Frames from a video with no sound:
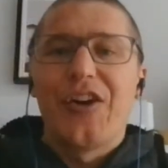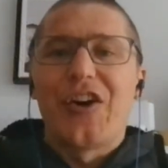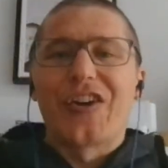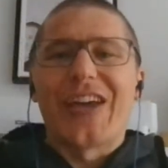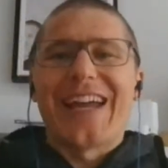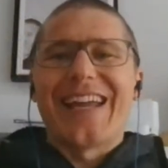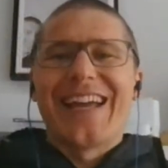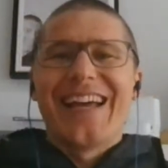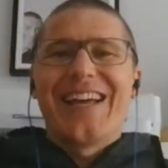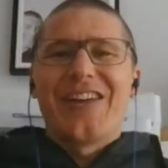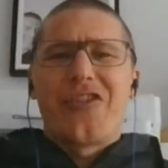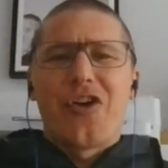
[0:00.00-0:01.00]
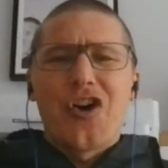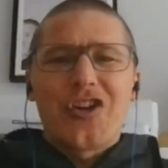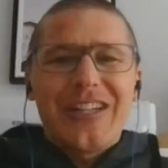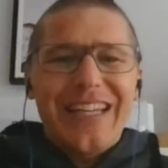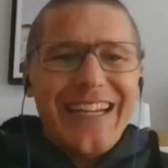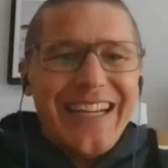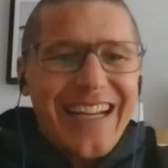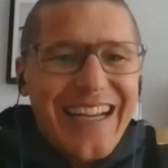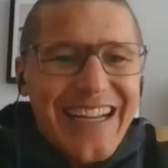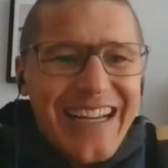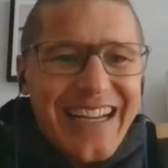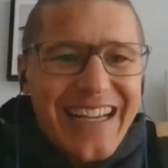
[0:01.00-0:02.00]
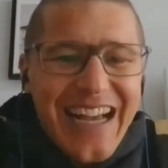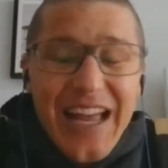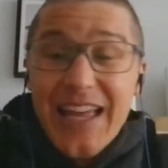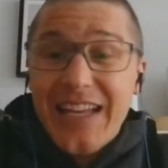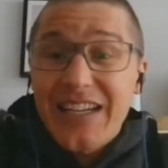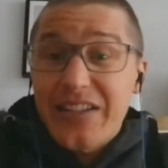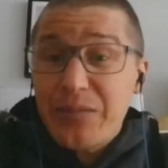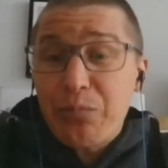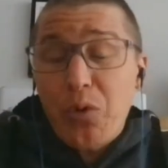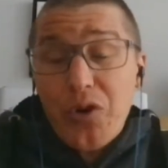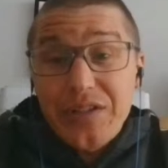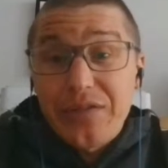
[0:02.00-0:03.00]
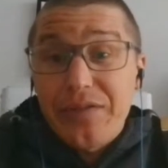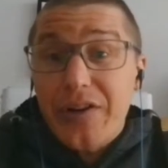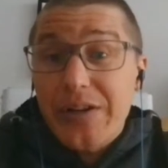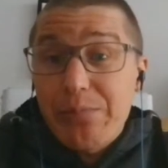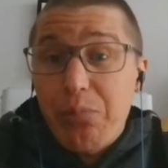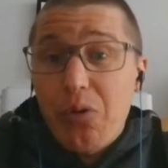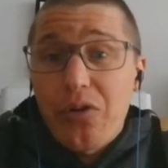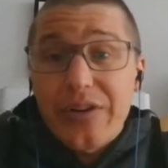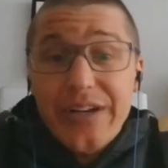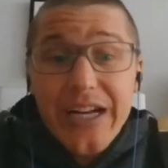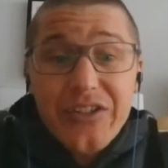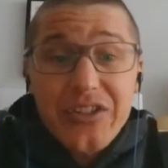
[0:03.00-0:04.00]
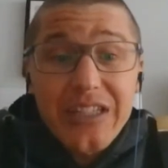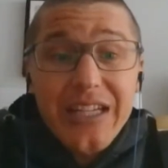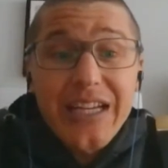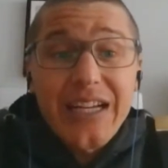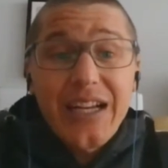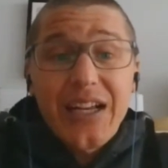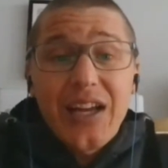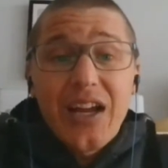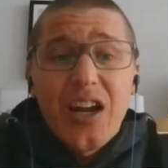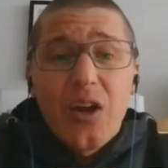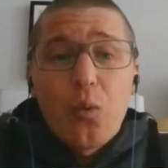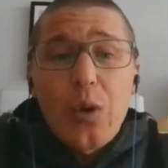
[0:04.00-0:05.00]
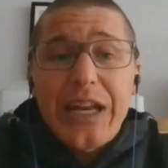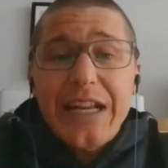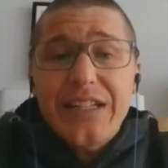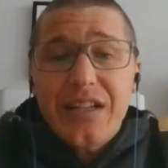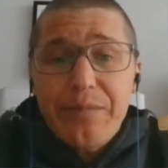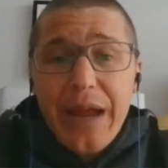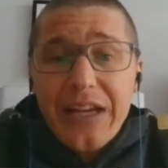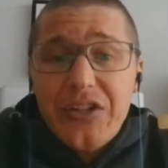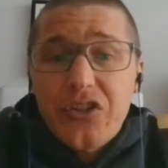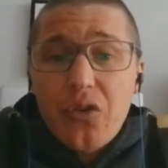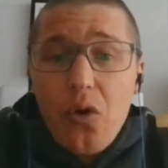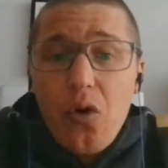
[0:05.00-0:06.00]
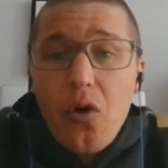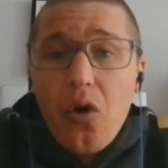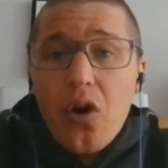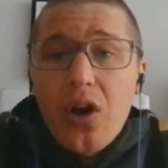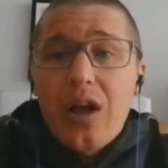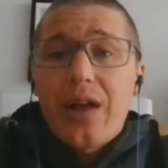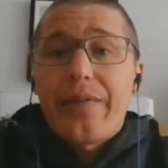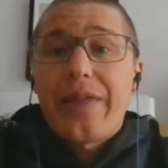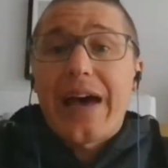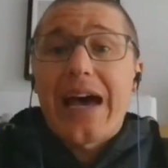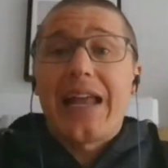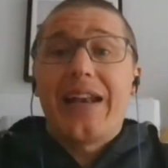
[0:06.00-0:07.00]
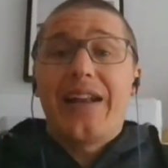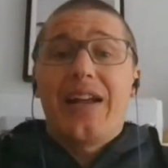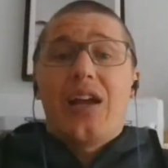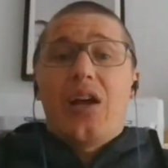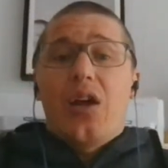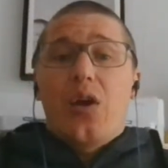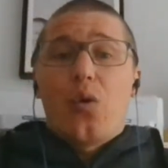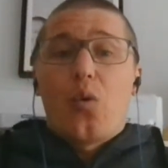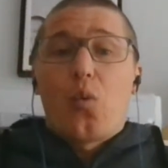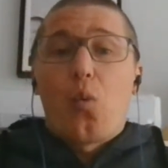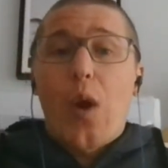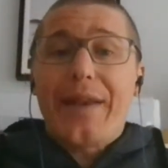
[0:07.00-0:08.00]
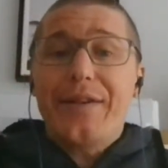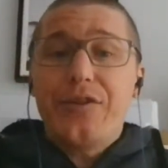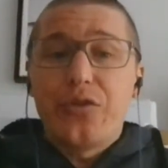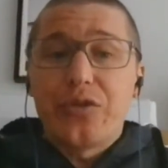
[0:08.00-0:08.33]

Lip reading: Okay, thirdly, and this point is very important actually, we need to make sure that when you